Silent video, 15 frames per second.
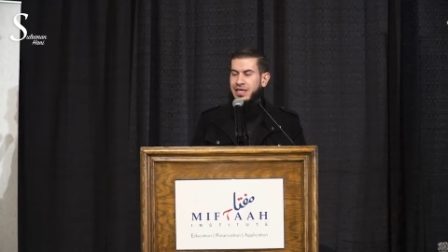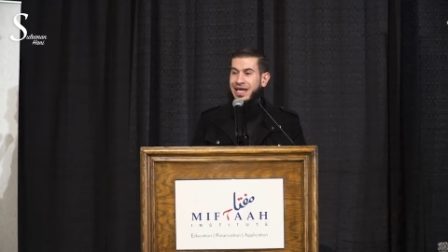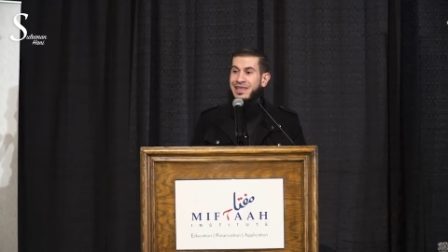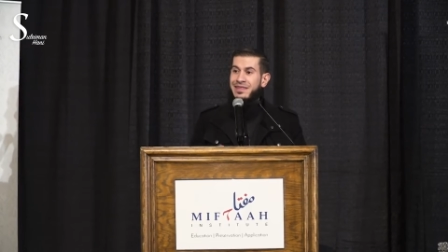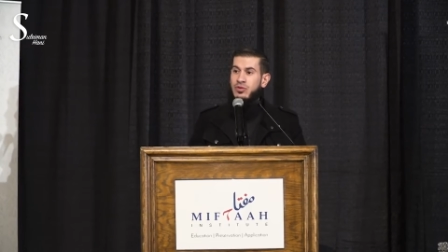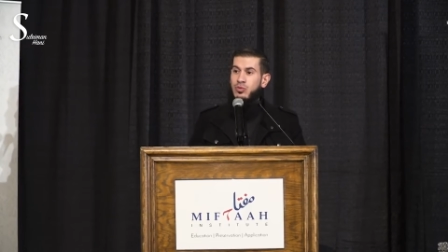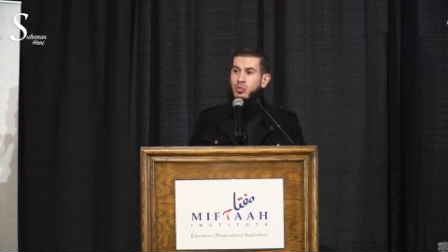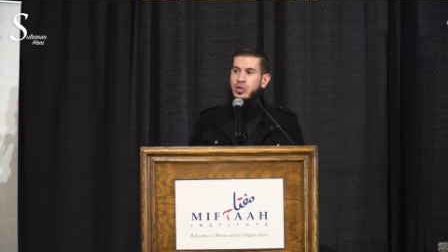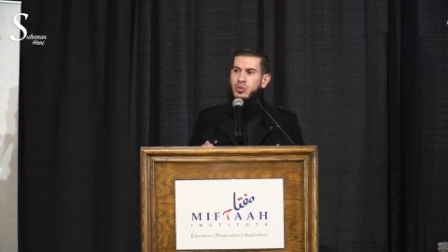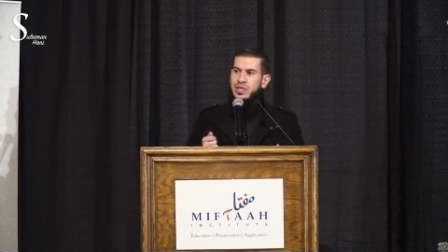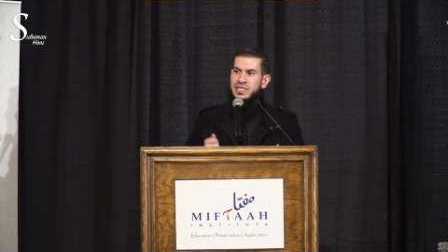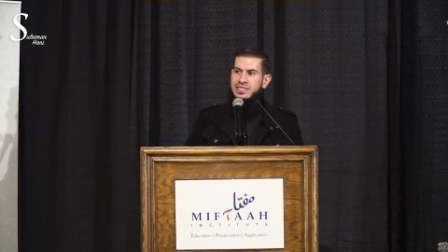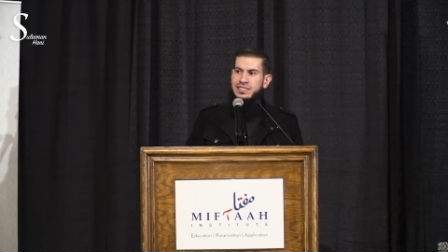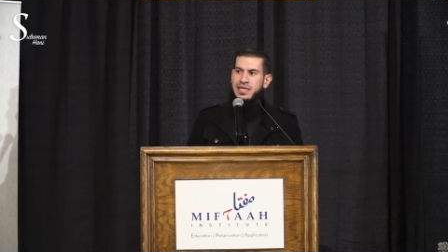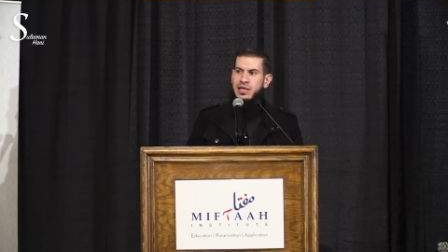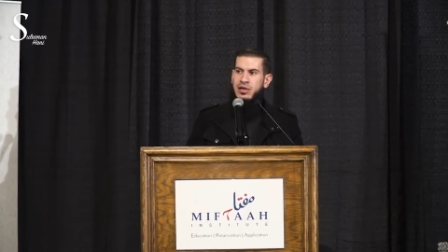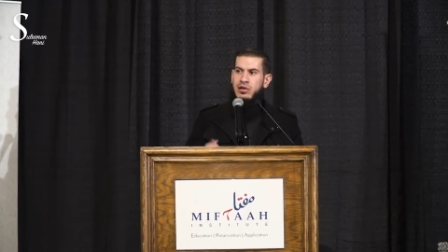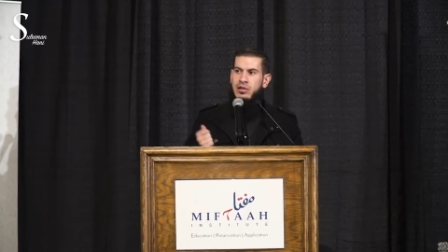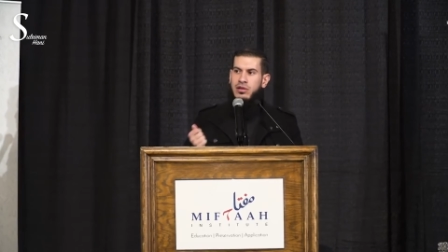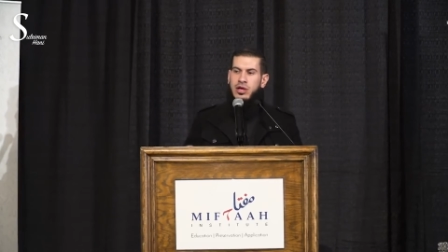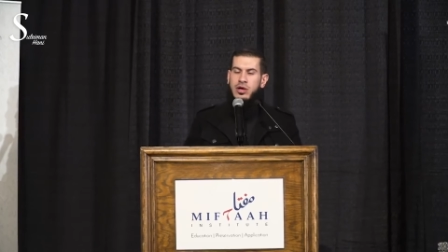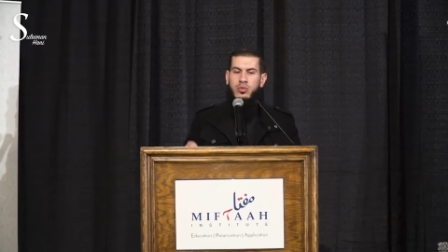And when we say
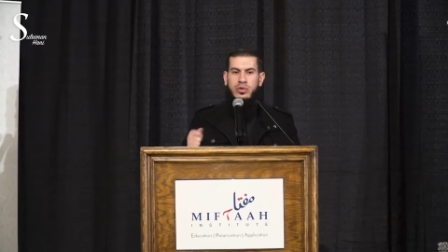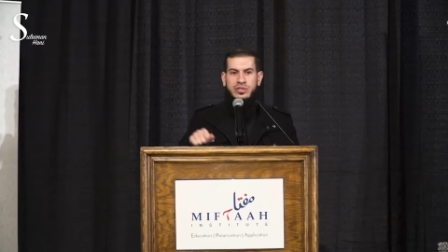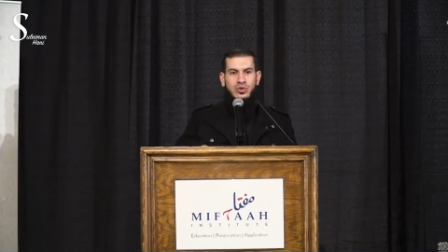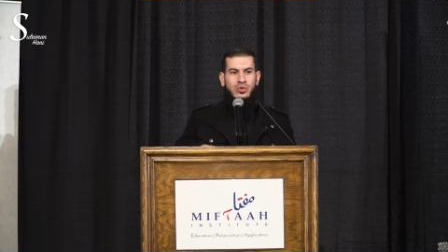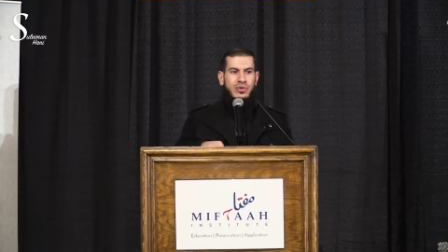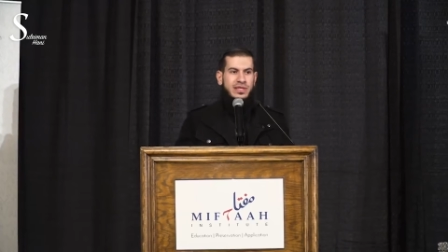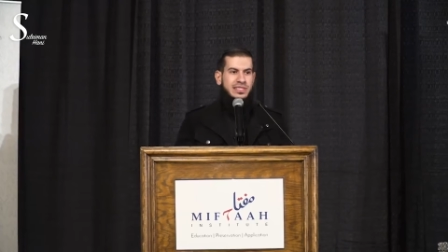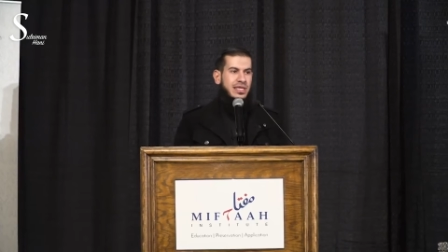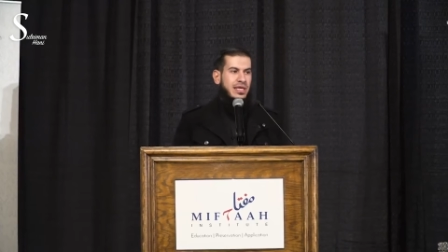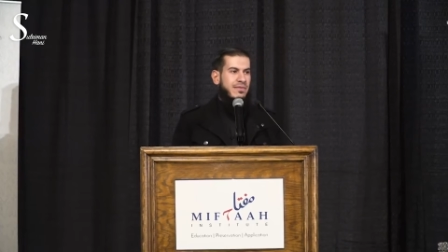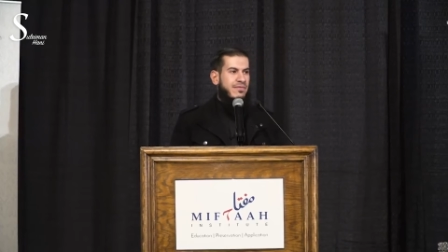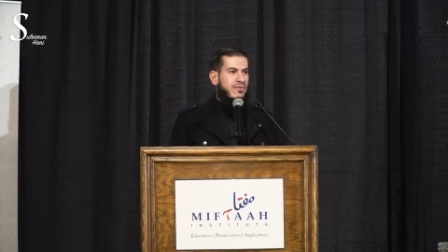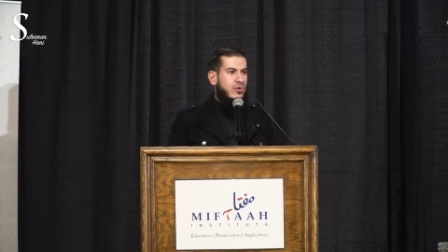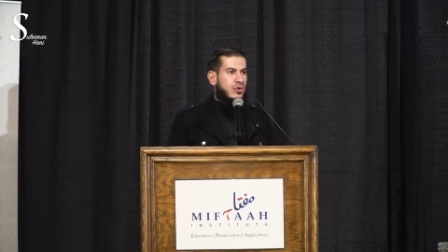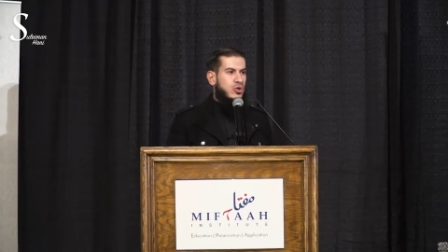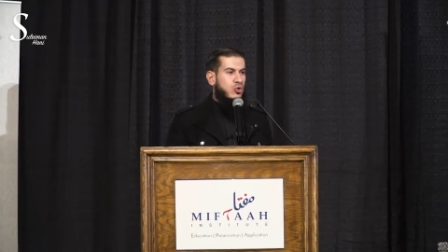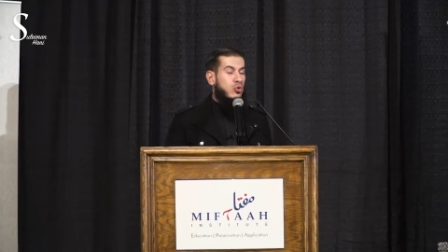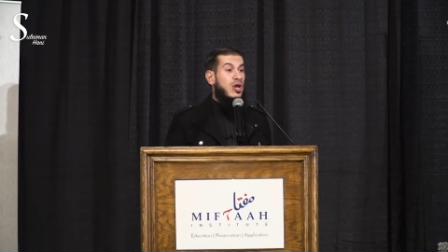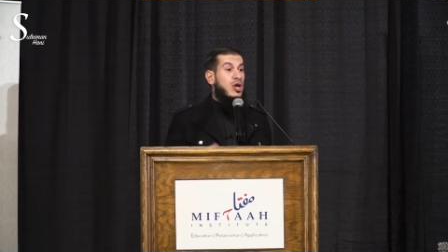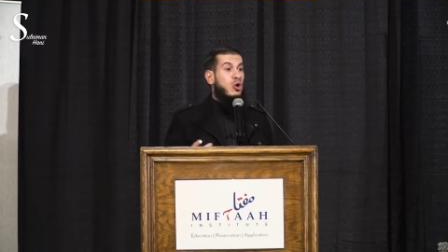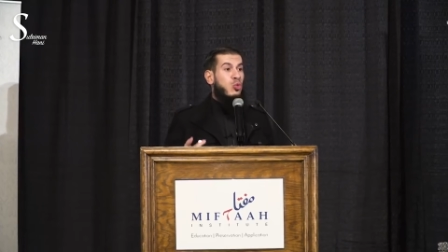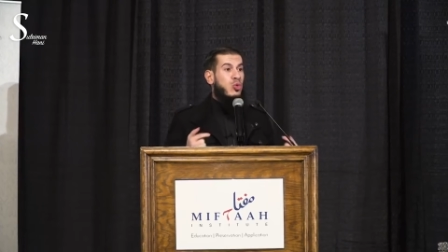Allah will do the same for
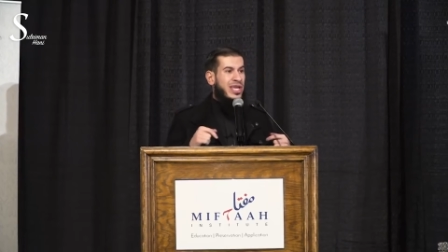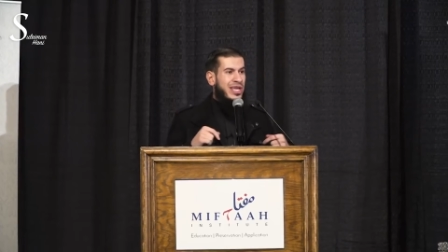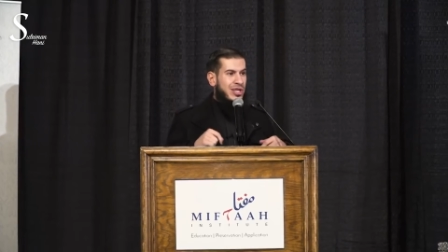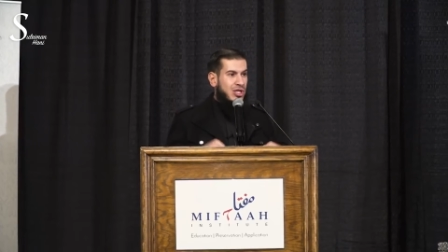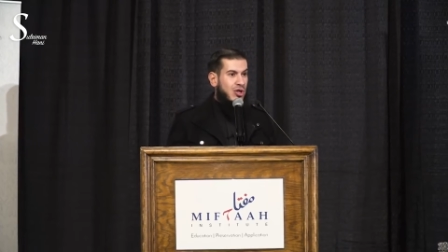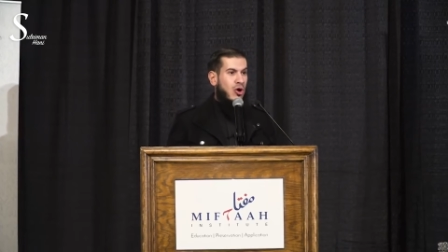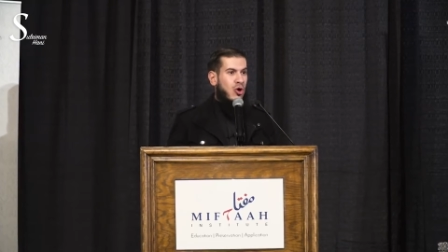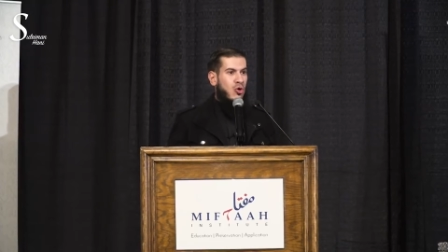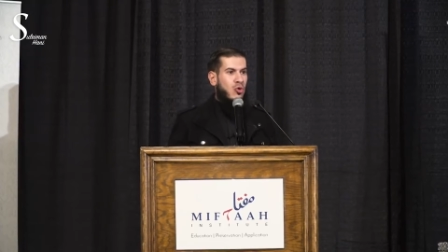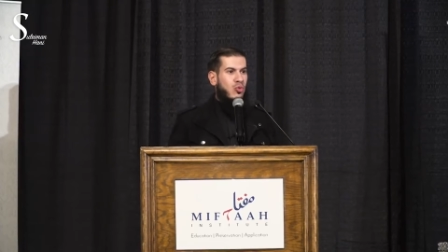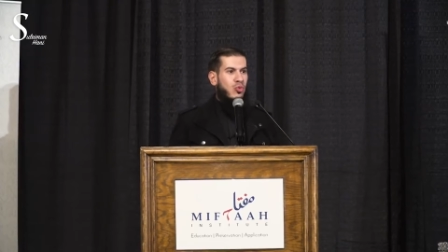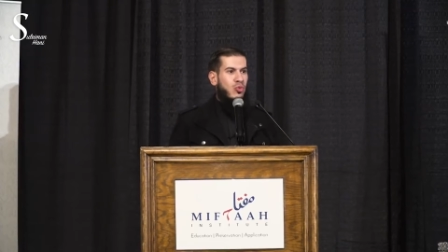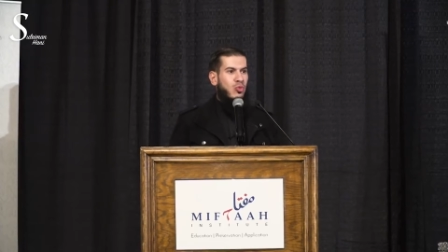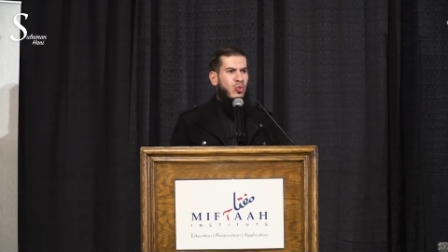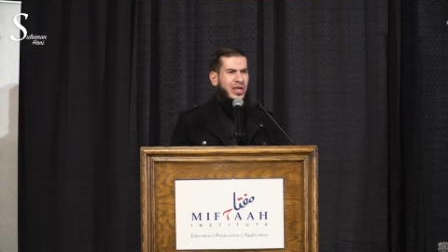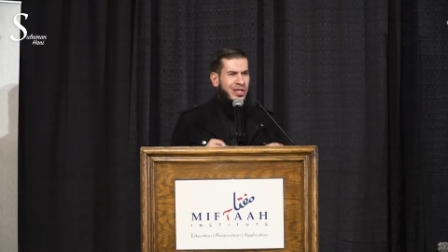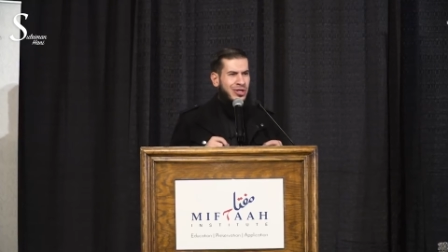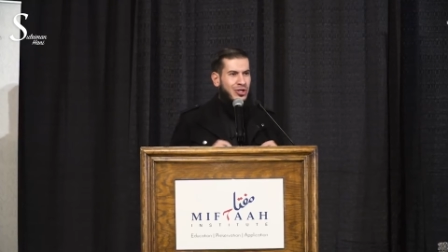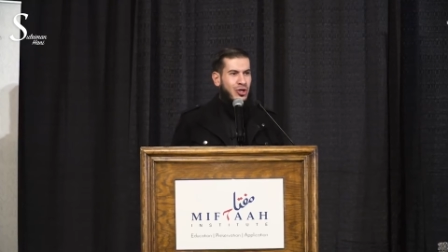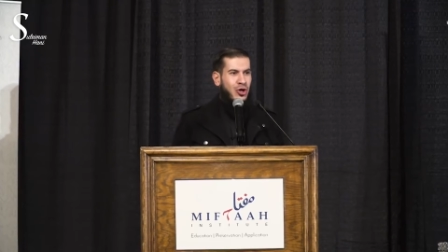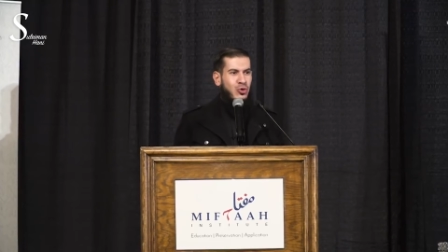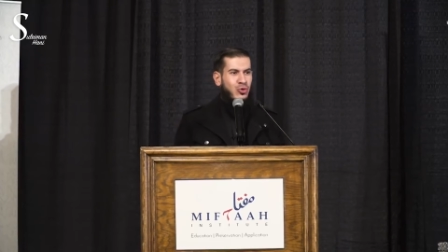you, we know, we
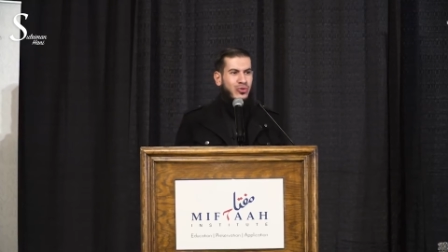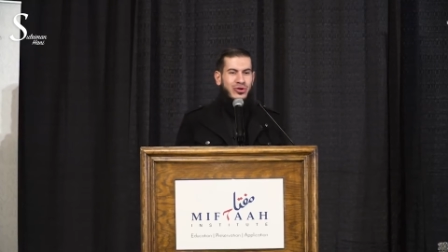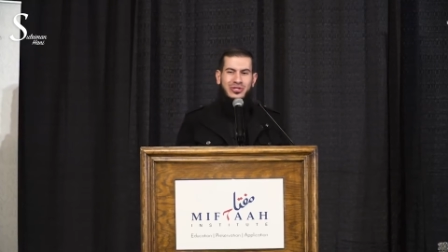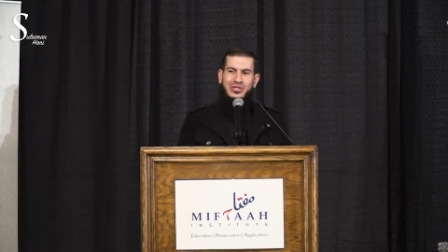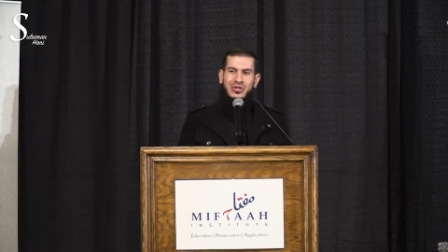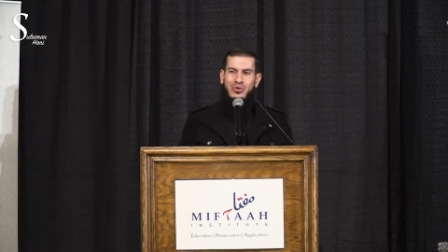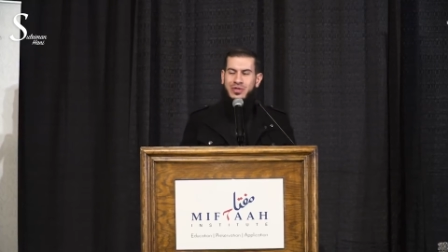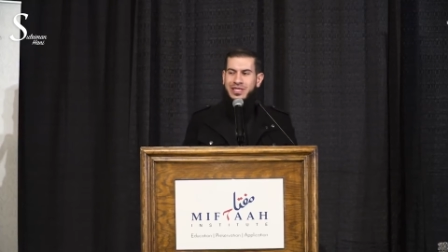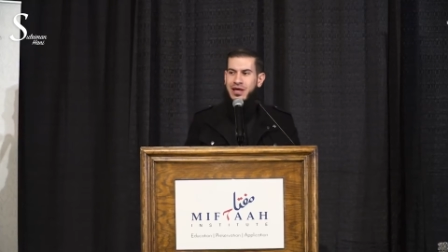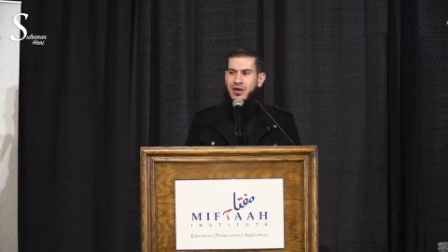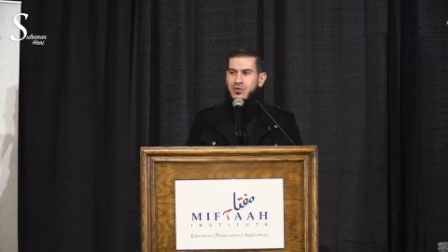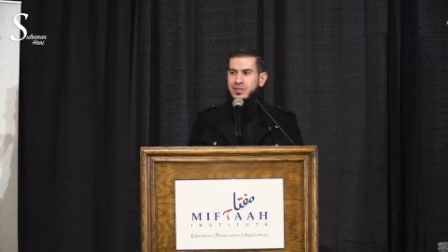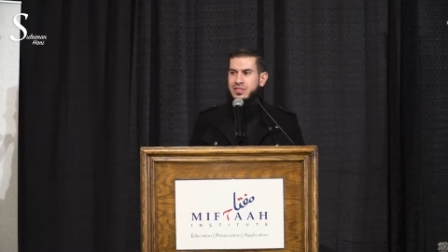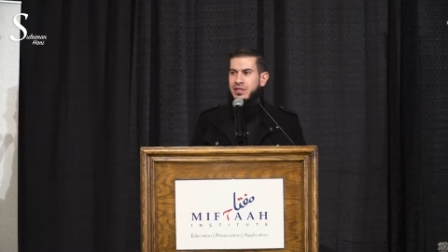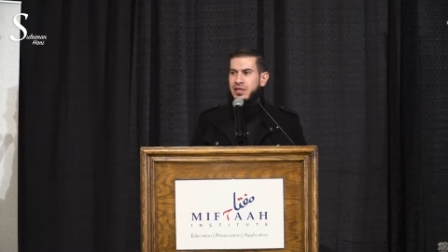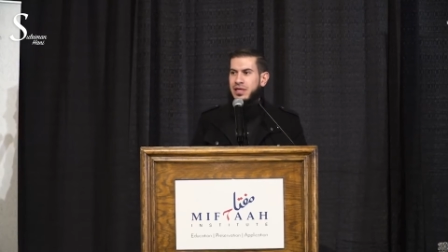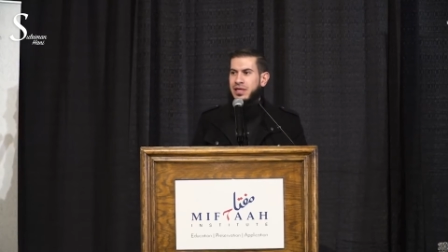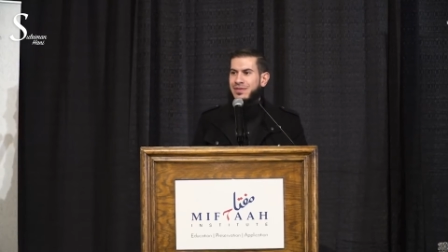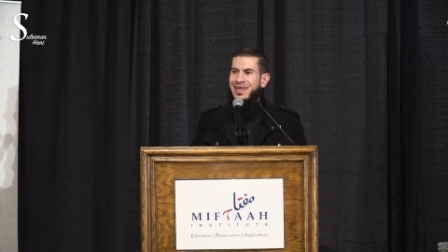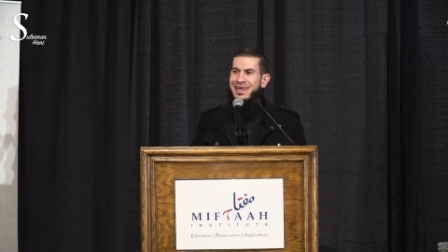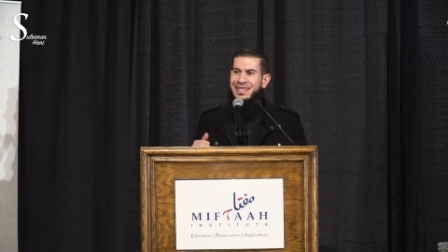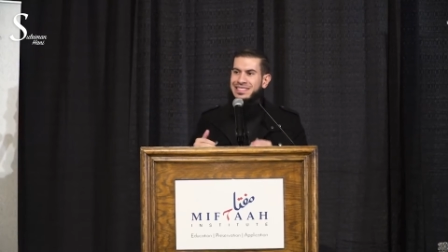know, there's no doubt
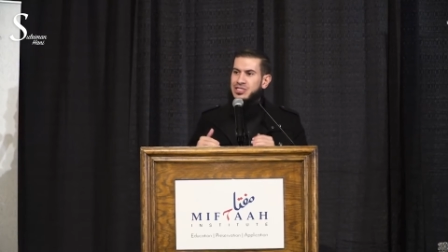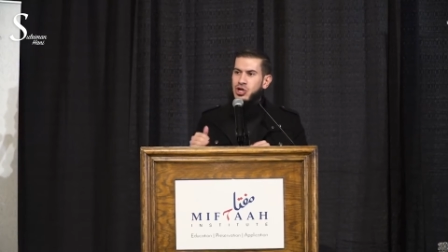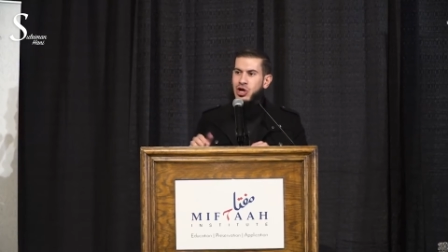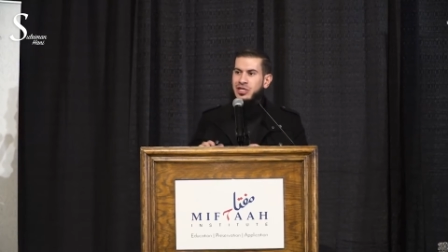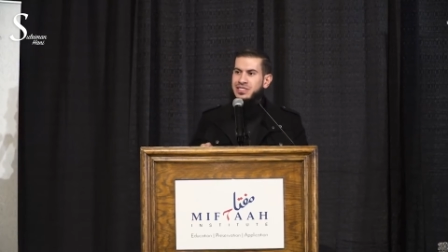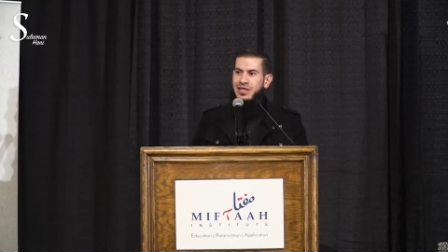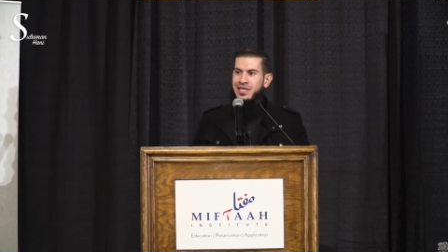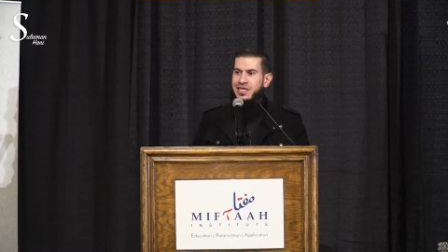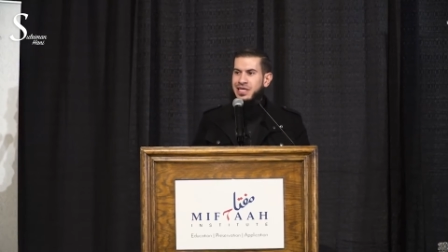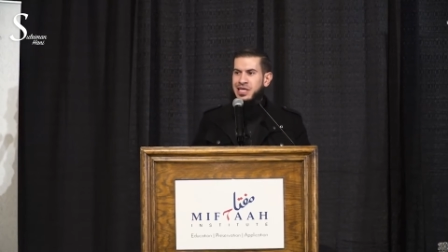that it's not an